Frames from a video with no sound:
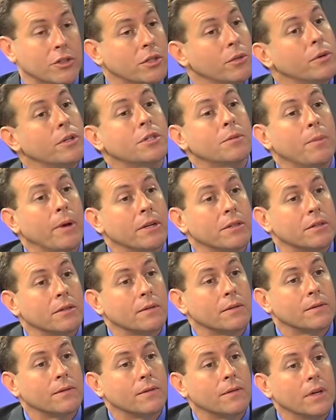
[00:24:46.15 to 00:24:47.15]
too
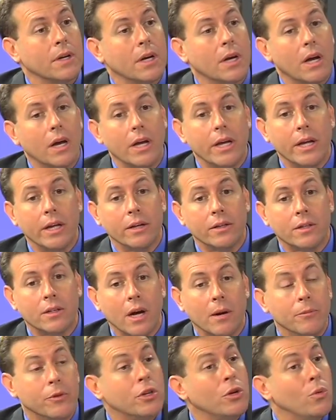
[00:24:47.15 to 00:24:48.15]
expensive.
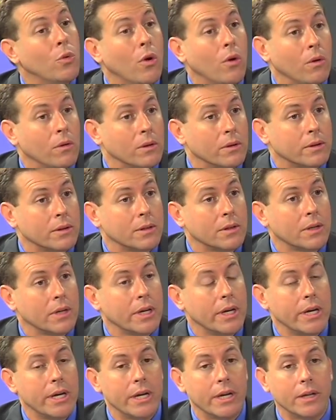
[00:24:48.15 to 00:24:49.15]
I'm too old.
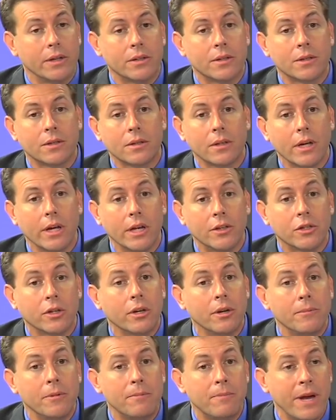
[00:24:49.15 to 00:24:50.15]
It's going
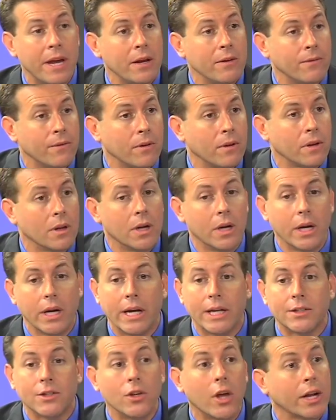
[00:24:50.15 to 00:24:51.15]
to be painful.
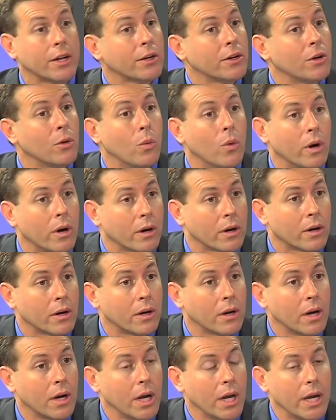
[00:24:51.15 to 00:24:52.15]
It's not going to
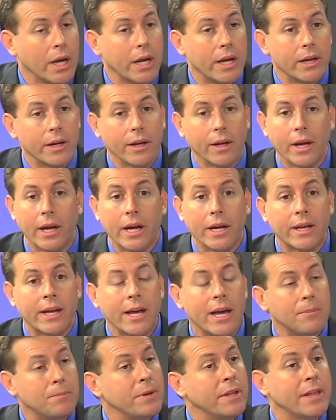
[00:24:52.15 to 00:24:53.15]
work. It
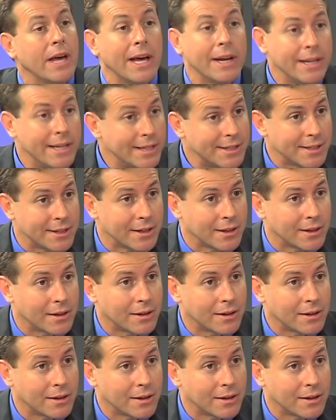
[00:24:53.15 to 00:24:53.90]
can't be that easy.